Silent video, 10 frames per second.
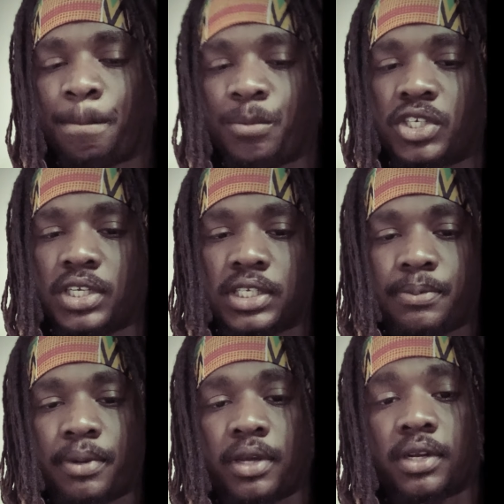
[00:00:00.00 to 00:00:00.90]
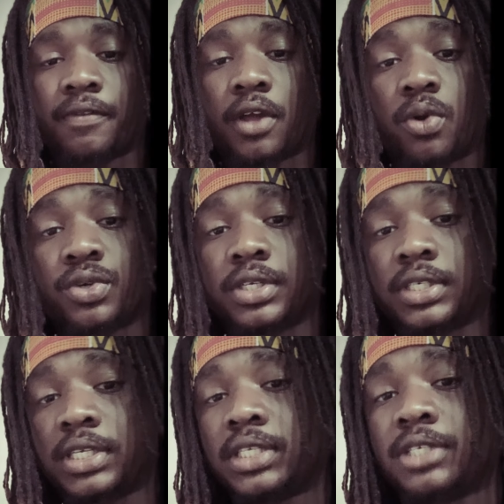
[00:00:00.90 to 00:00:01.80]
She's the spirit of the ocean.
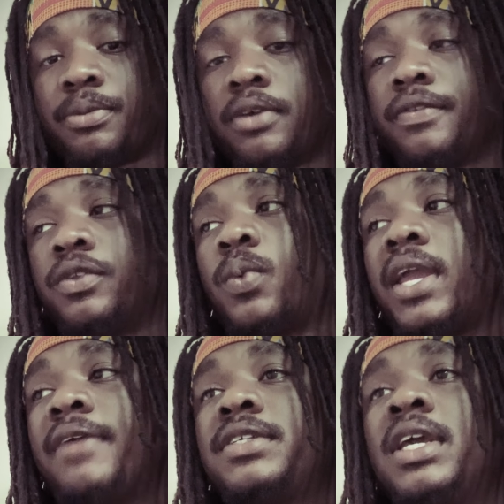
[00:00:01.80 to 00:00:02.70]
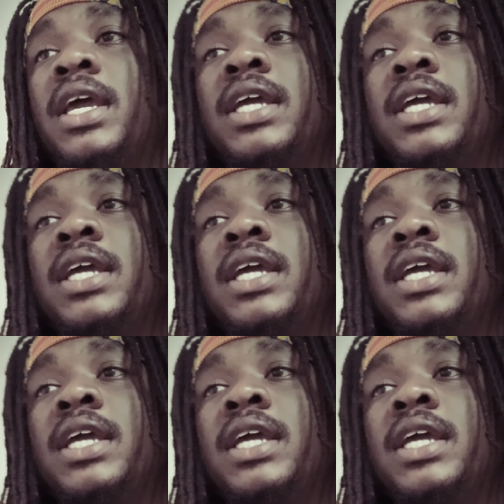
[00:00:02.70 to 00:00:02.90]
She's the spirit of the waves.